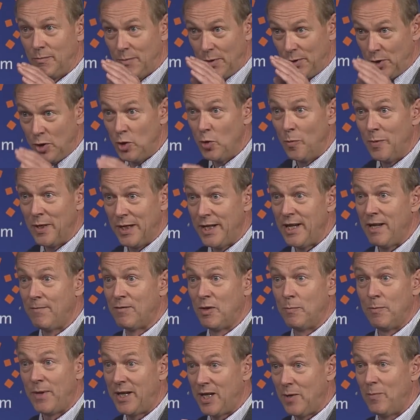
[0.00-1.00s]
you
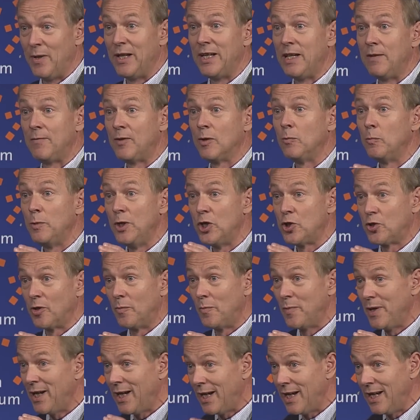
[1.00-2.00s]
believe and many believe that we
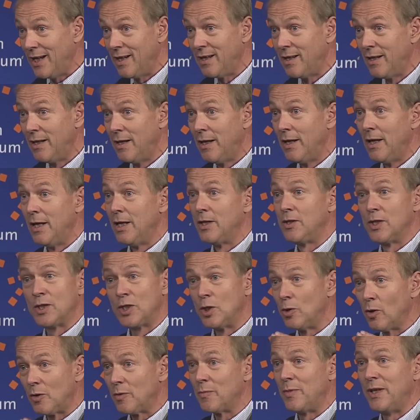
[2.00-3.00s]
should be, does
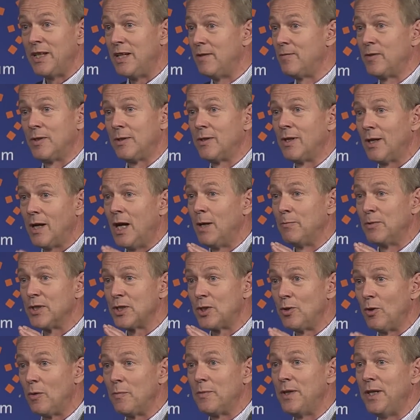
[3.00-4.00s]
not
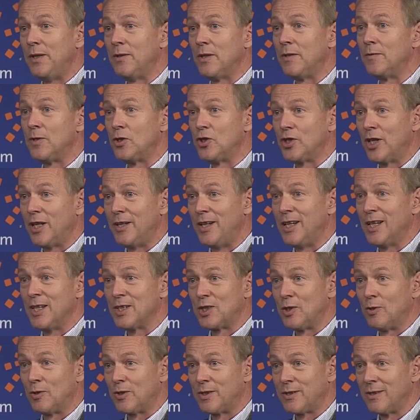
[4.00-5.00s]
mean that the journey
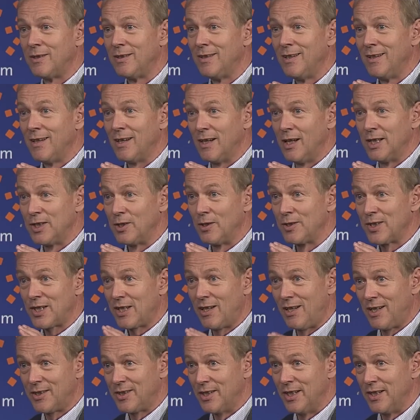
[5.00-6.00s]
has not
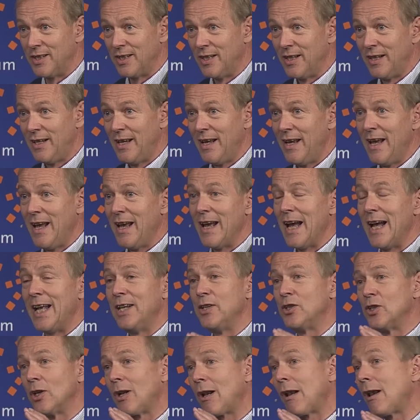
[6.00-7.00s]
started.
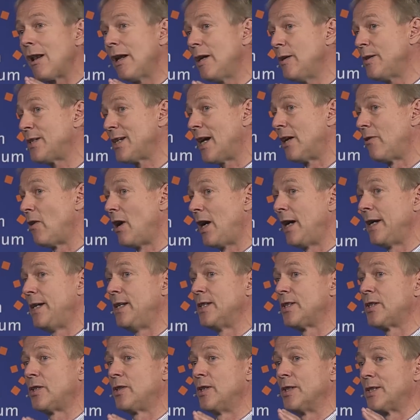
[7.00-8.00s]
And to close our
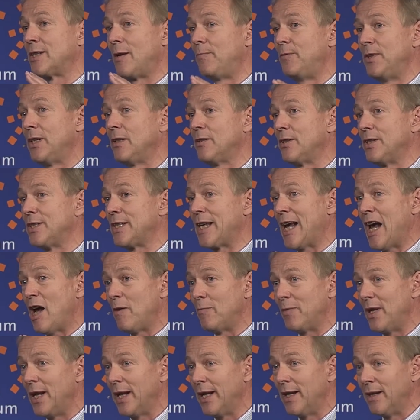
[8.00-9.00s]
eyes to something that is
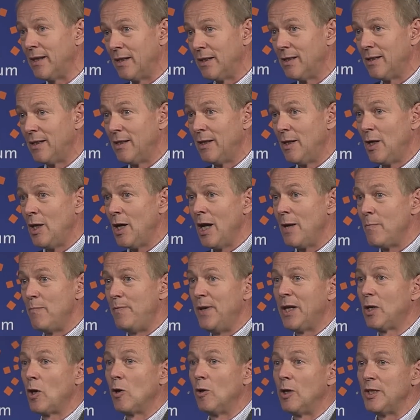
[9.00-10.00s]
happening
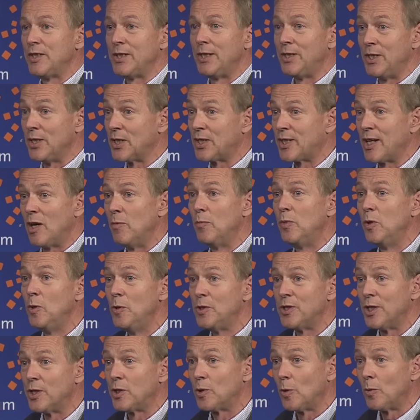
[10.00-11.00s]
because it is
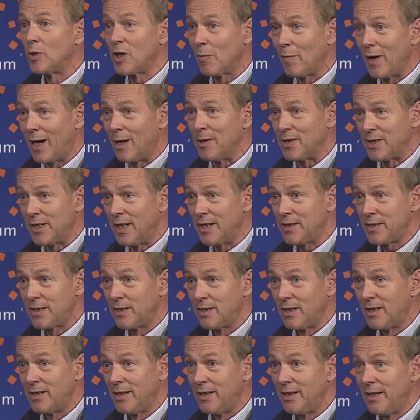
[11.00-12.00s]
taboo to talk about it
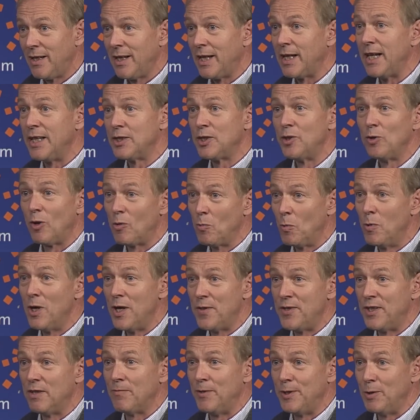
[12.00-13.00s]
is not
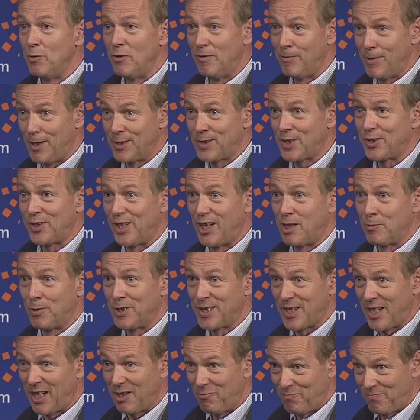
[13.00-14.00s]
worthy of a university, I
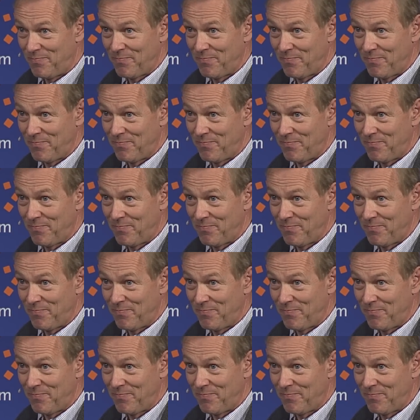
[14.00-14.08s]
would say.